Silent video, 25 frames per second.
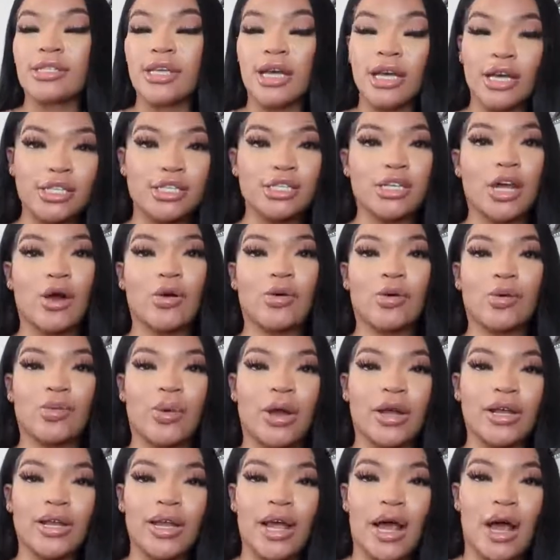take a shower
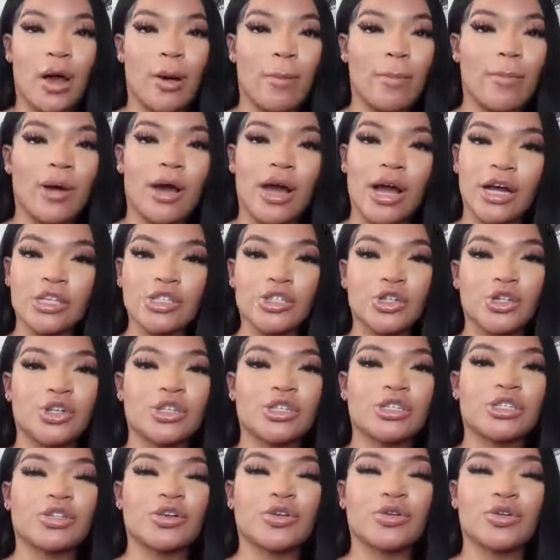right now put
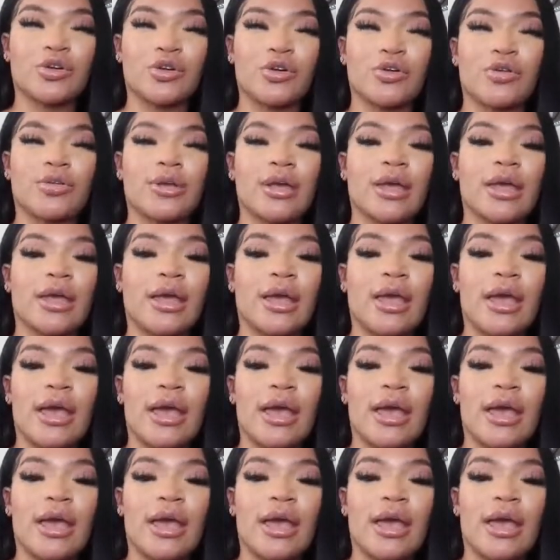hydrocortisone on